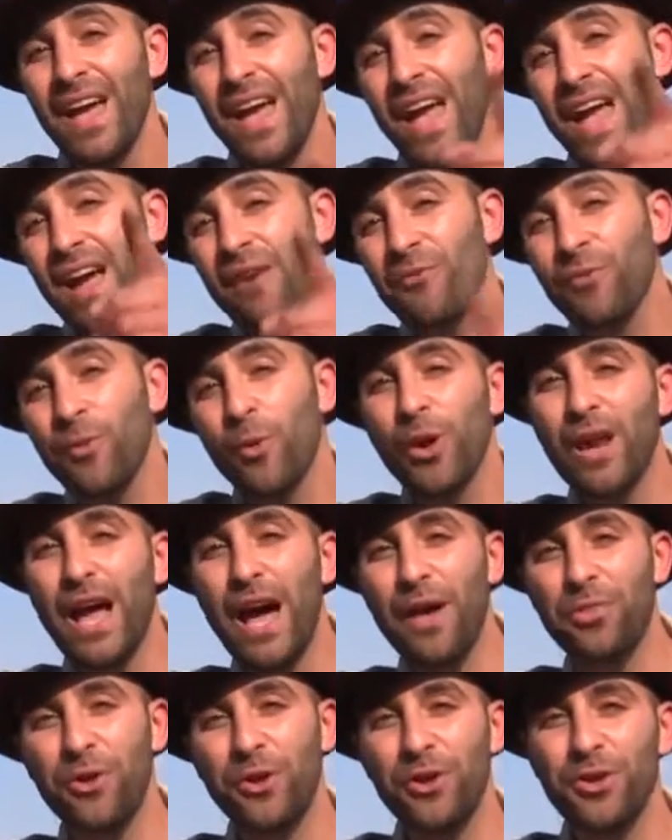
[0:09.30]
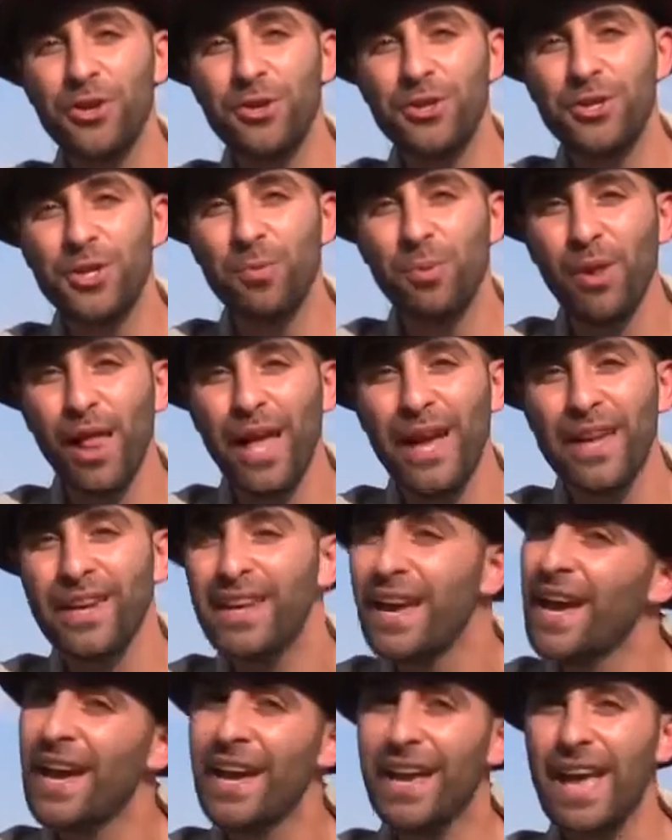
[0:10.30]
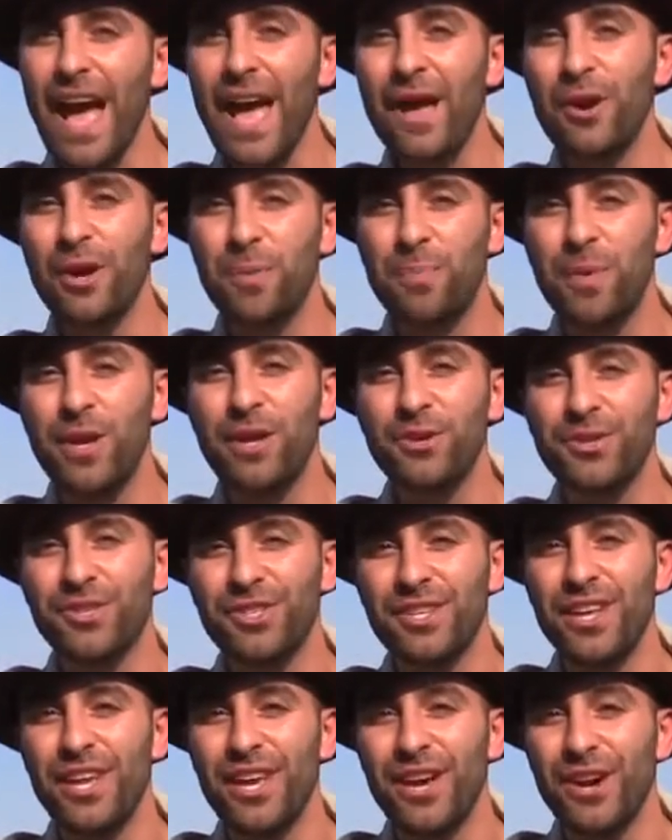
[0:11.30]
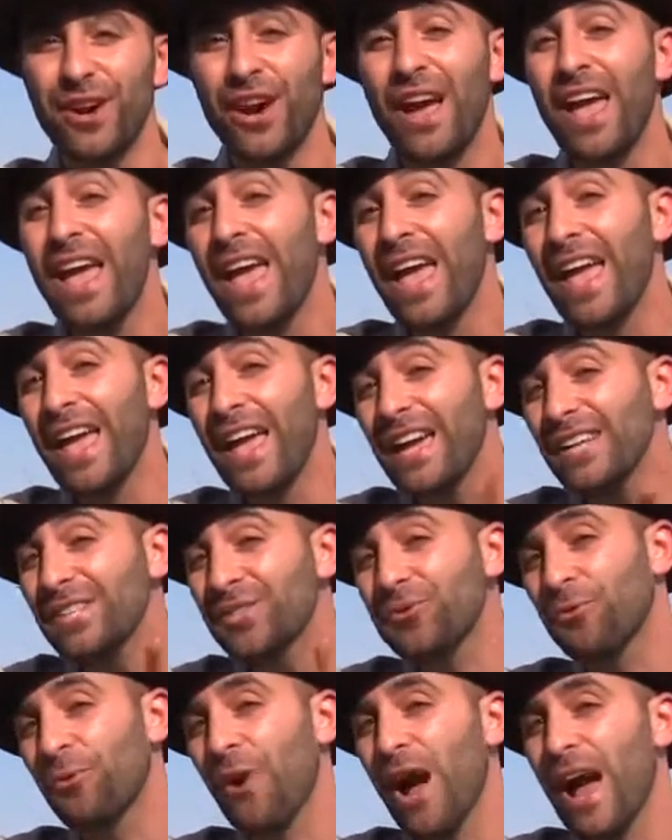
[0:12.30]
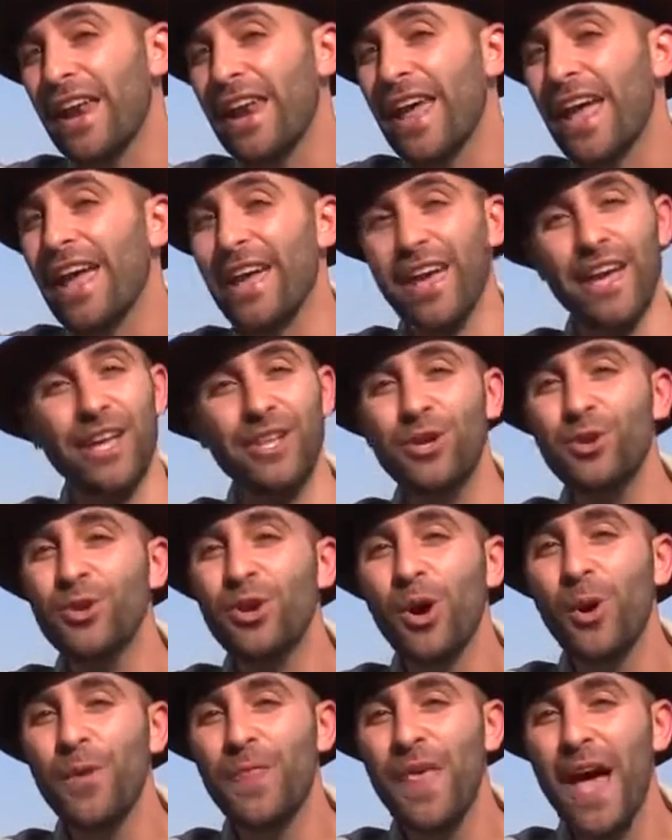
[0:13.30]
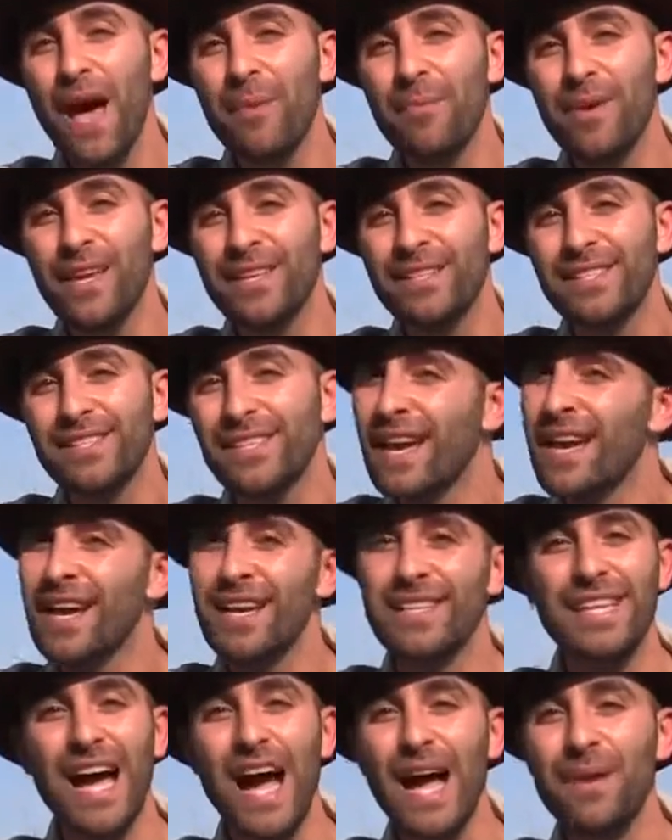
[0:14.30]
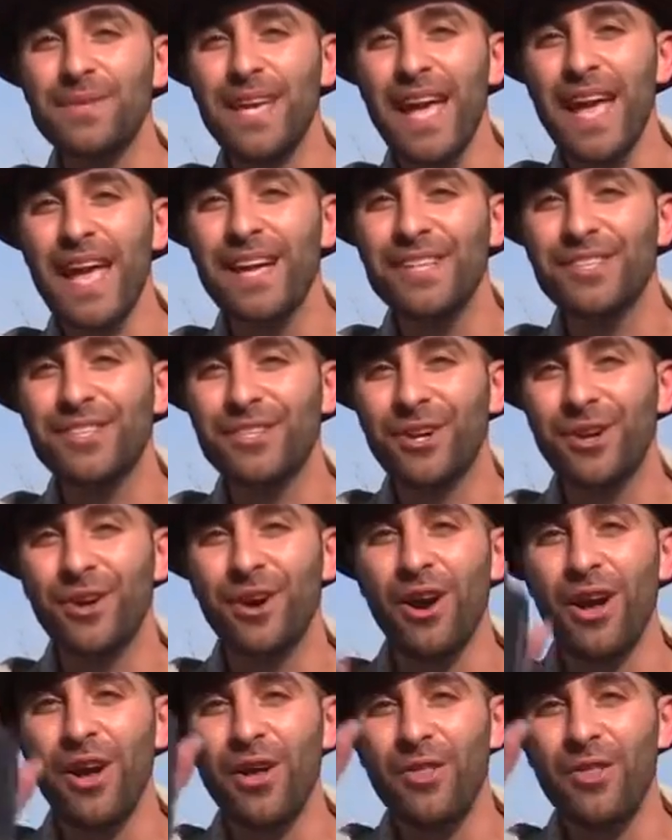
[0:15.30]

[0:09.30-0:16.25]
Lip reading: Hey everyone out there in YouTube land, Coyote Peterson here. It's Friday, and you know what that means. Time to answer